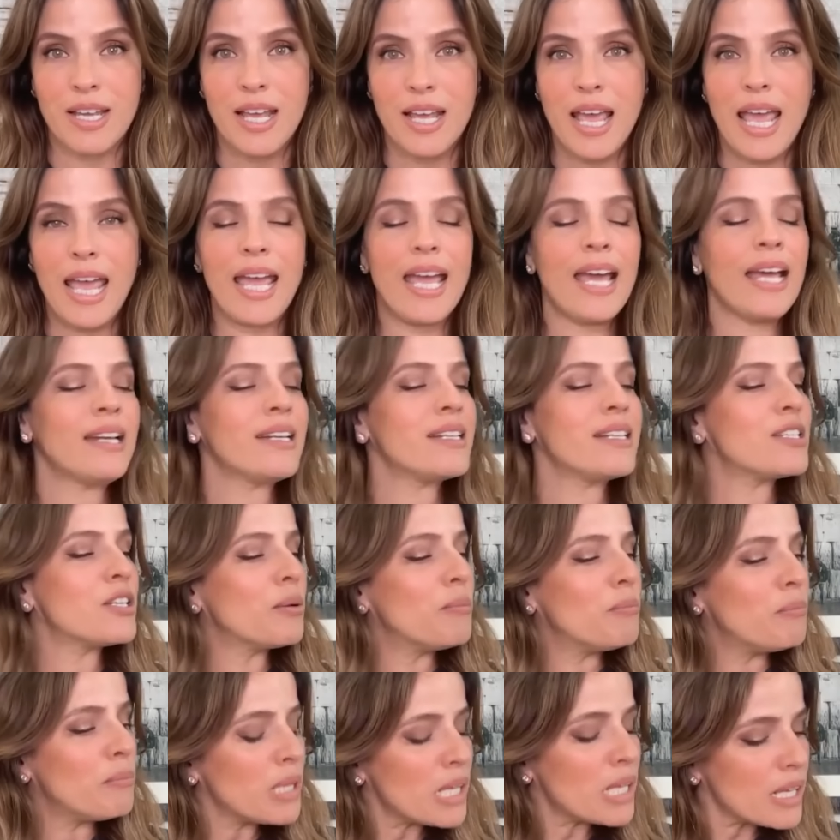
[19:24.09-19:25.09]
And to
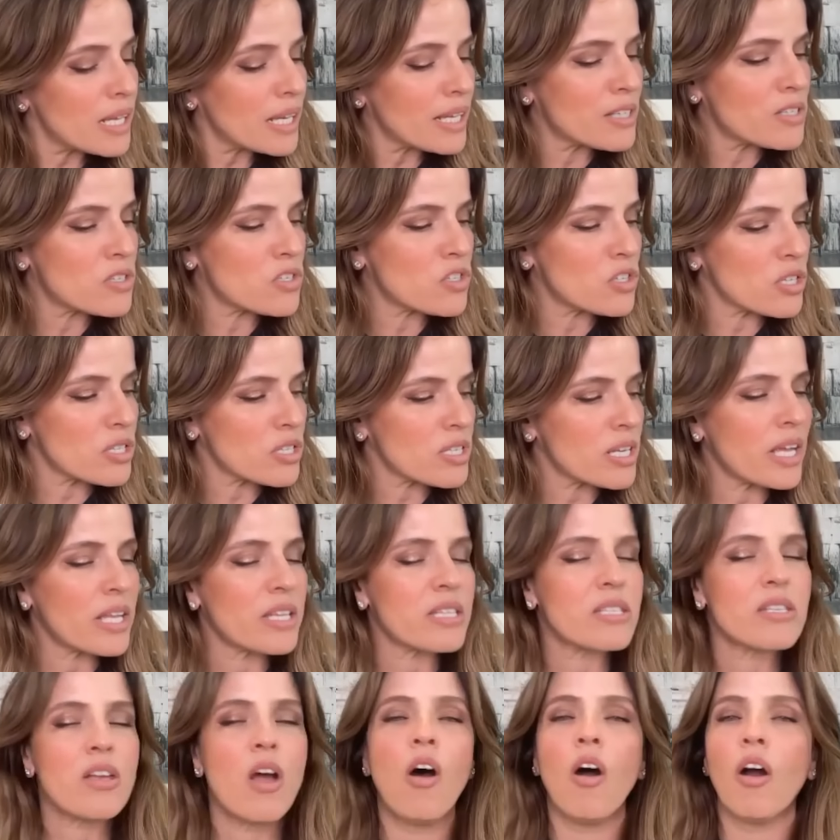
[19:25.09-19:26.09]
me, it's
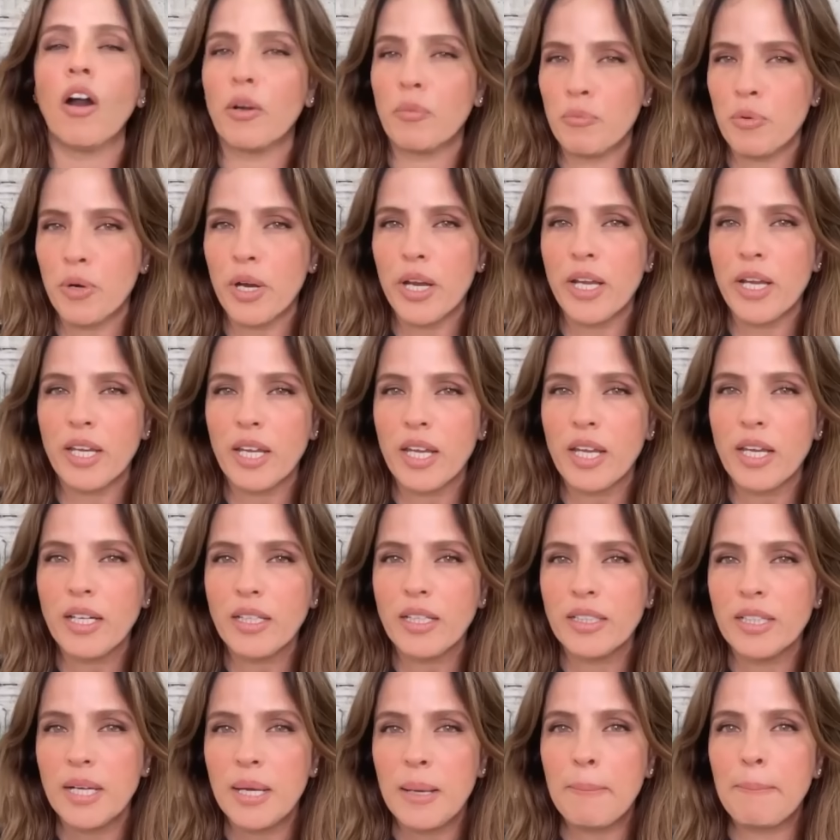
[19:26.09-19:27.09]
heartbreaking,
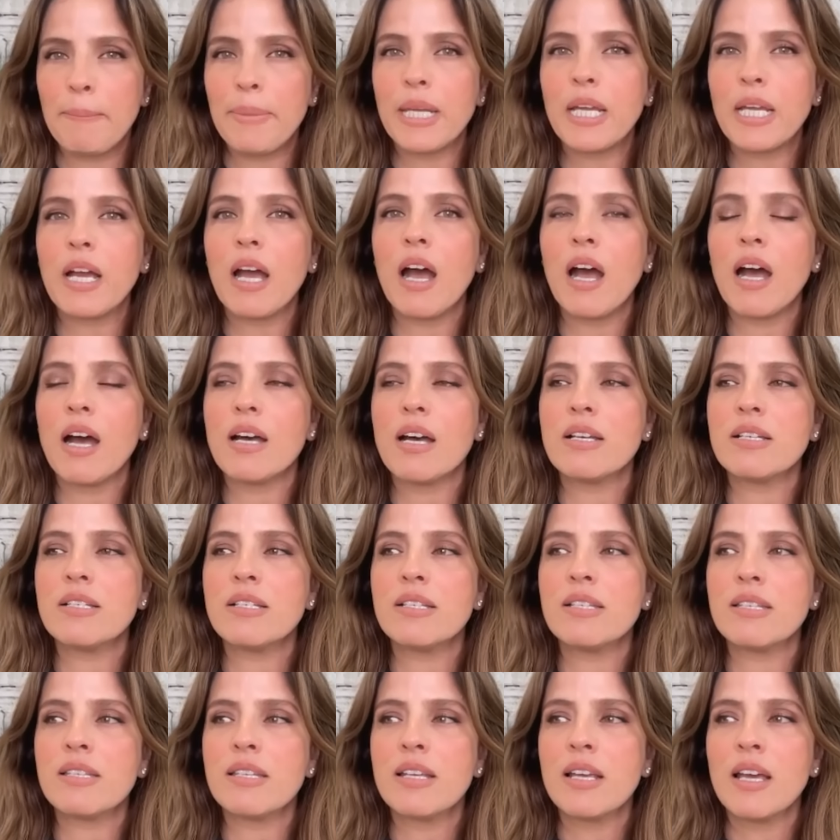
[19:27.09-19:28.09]

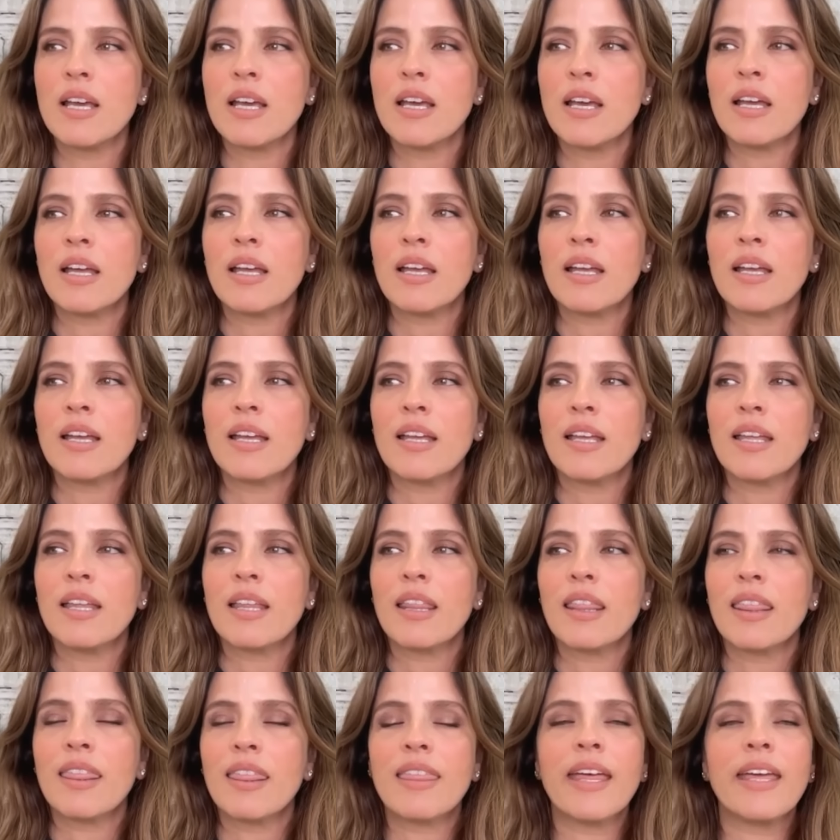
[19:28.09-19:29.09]
because
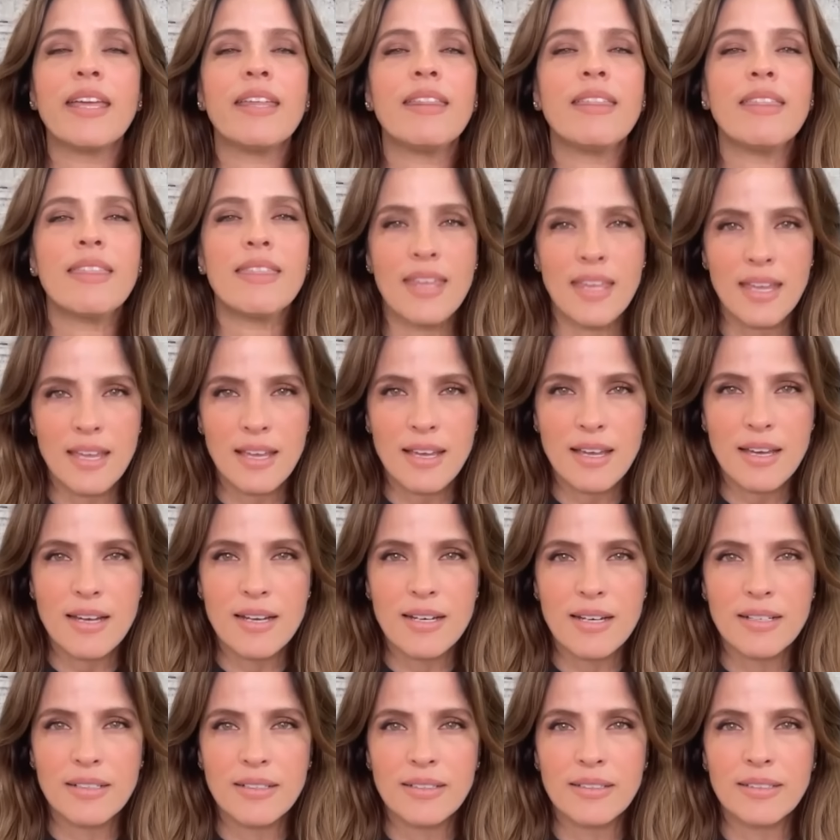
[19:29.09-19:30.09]
they think
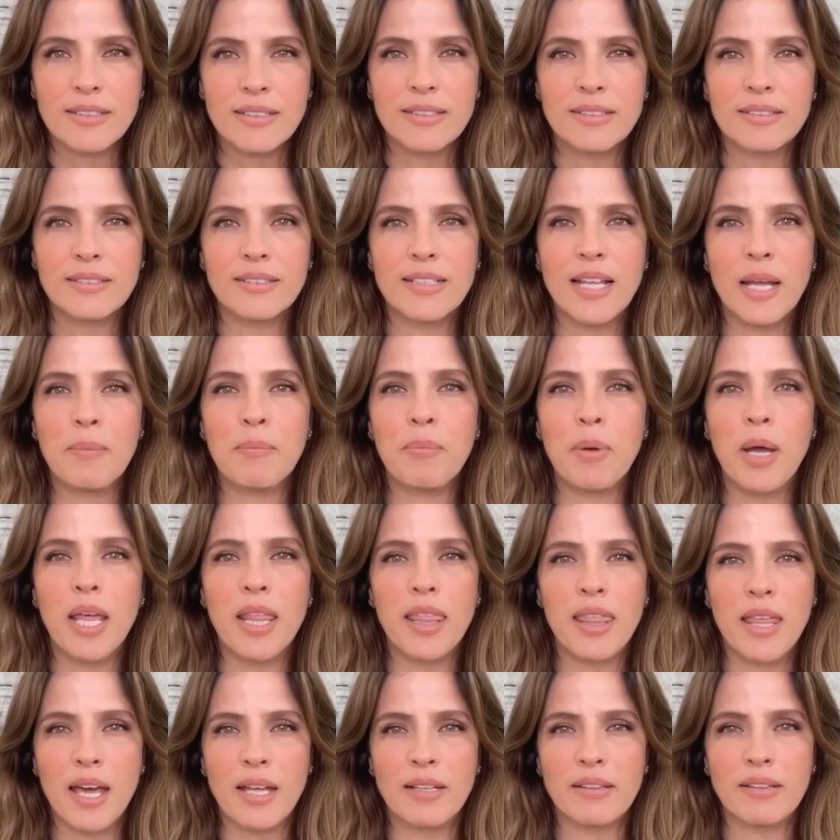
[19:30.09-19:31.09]
that by
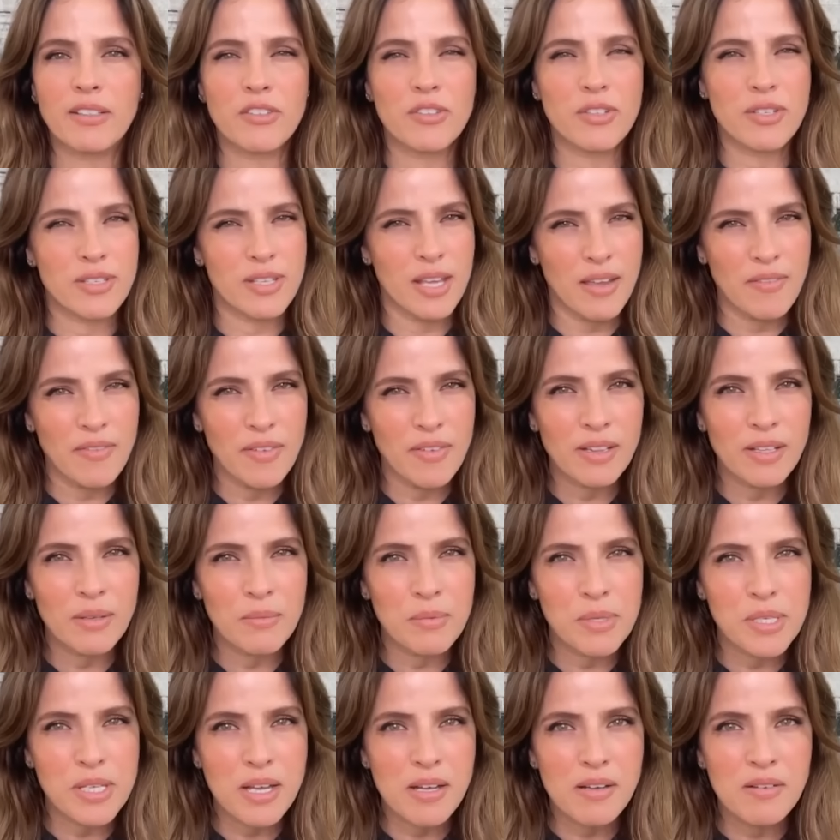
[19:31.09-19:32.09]
that they're saving
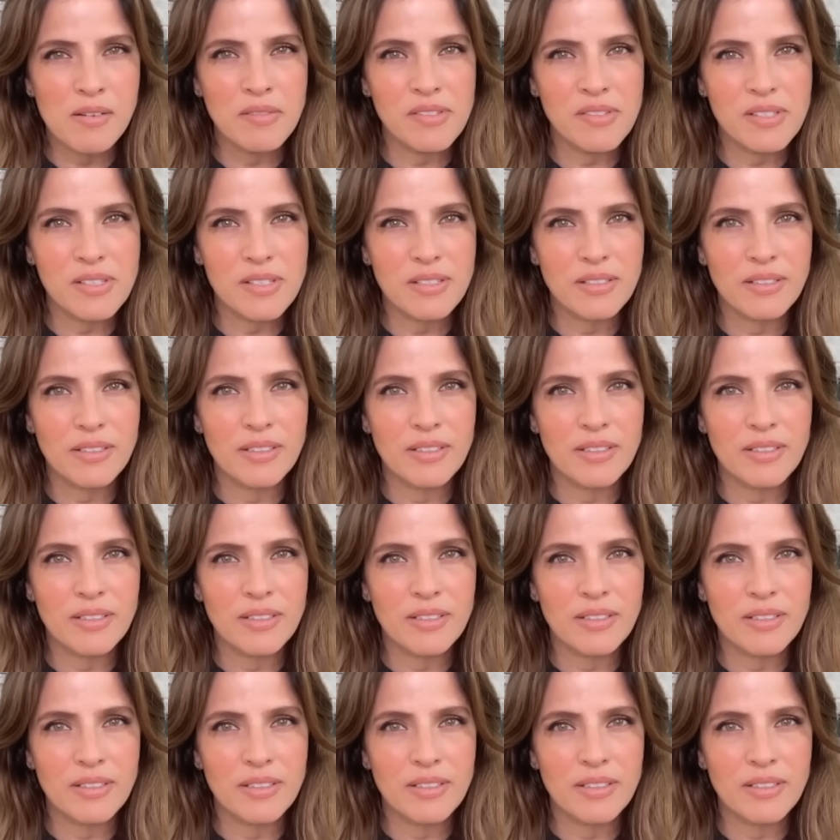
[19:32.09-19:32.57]
themselves.